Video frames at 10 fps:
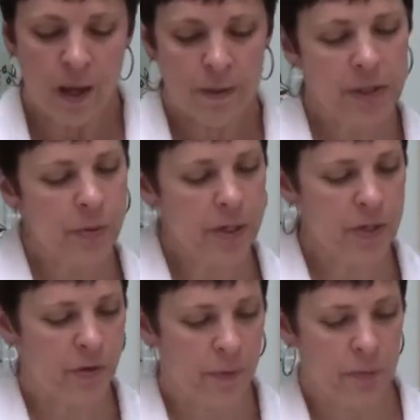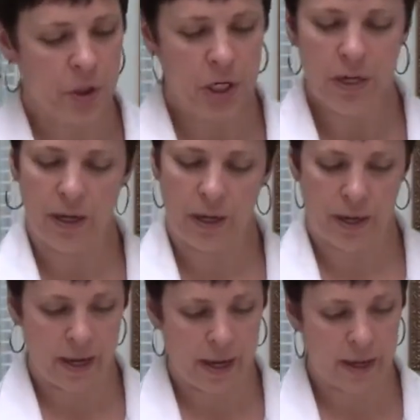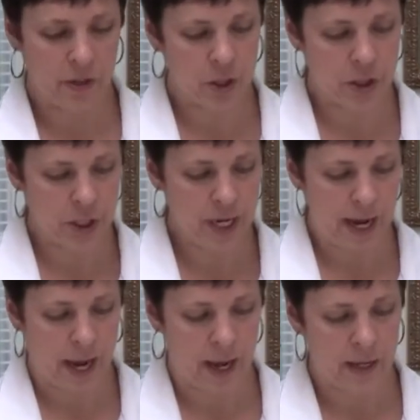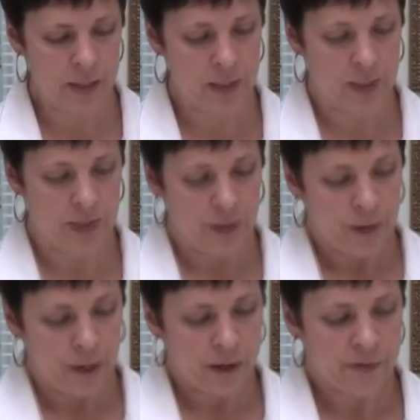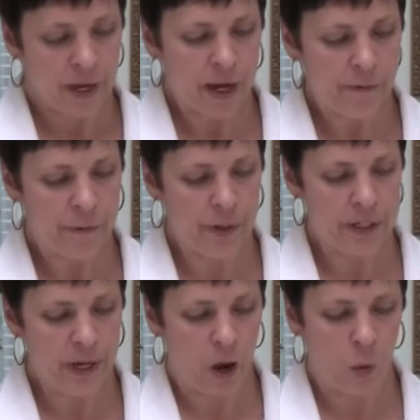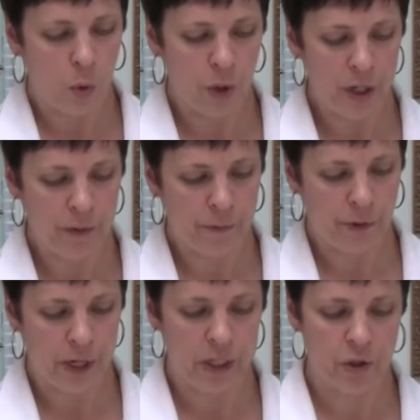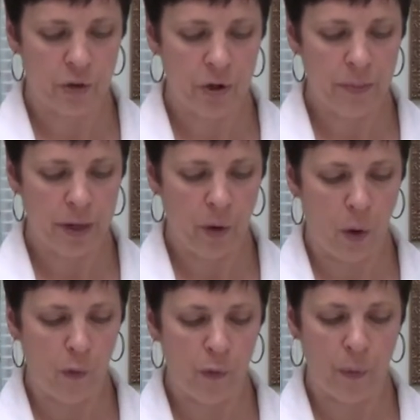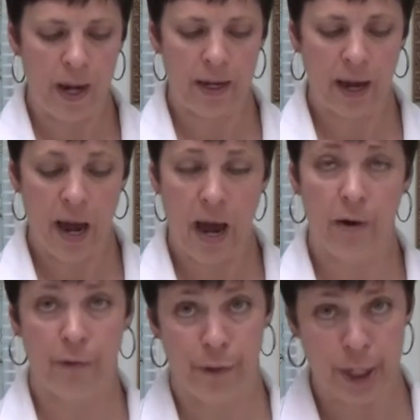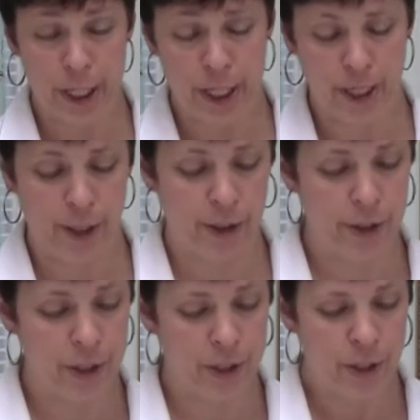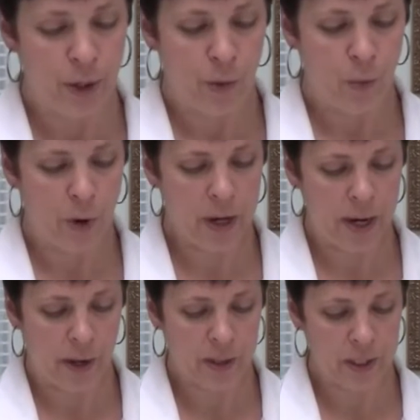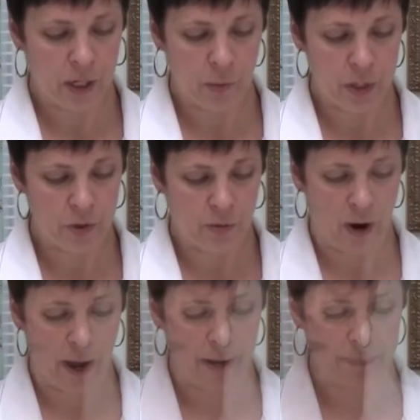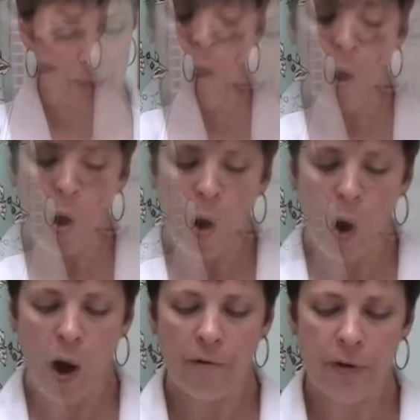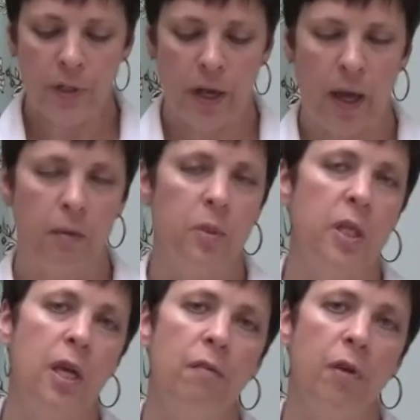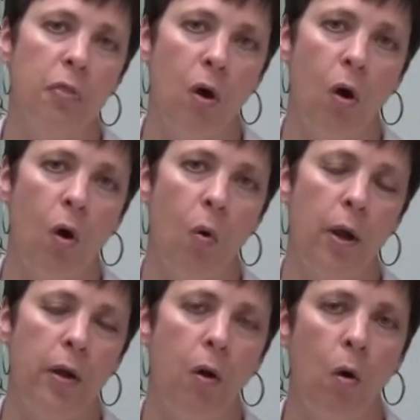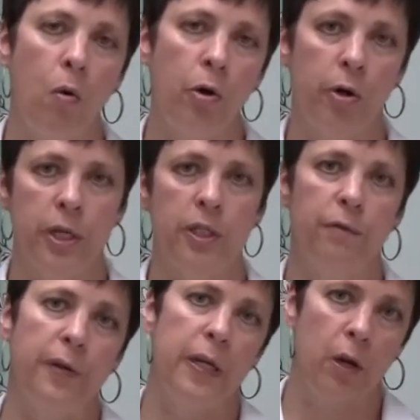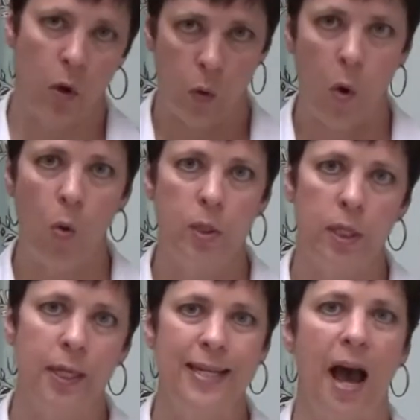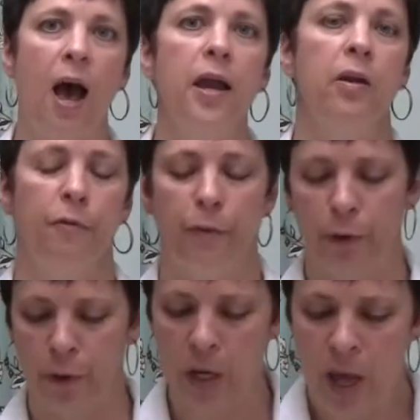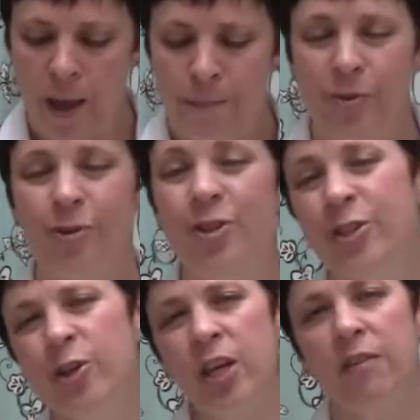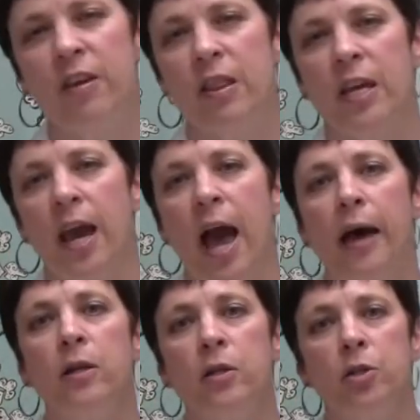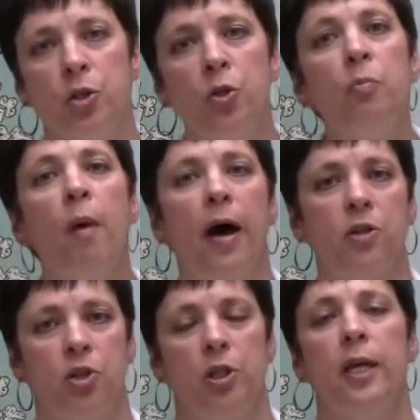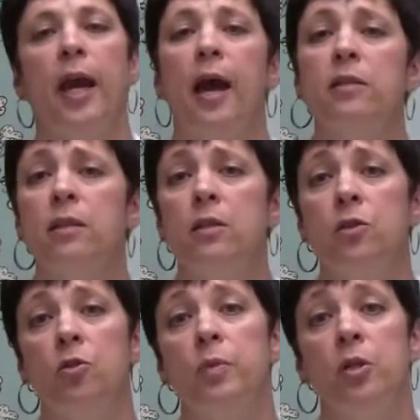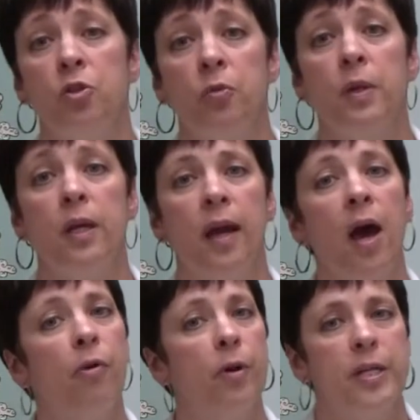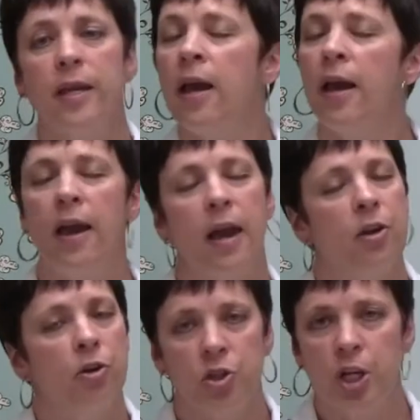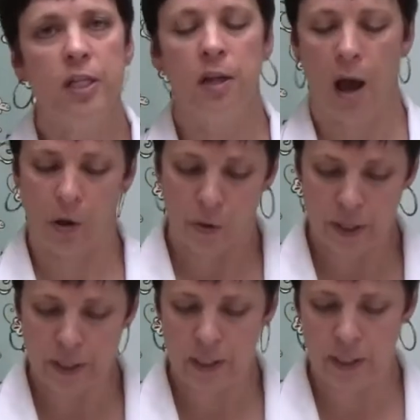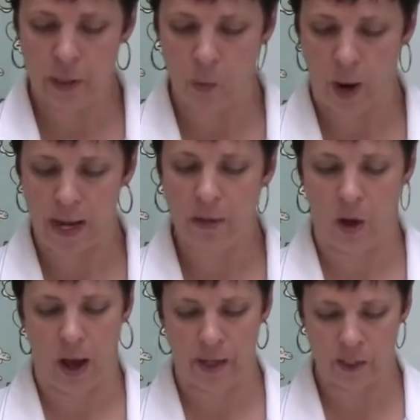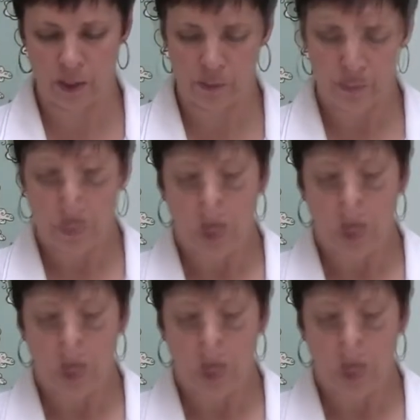This one is from Gina, and she asks, if diet food is not working for an extremely overweight cat for years, what else can we try? Oftentimes, even though an owner is feeding, quote, diet food, they're still giving the cat too much. The cat's consuming too many calories, and you're just not going to see weight loss.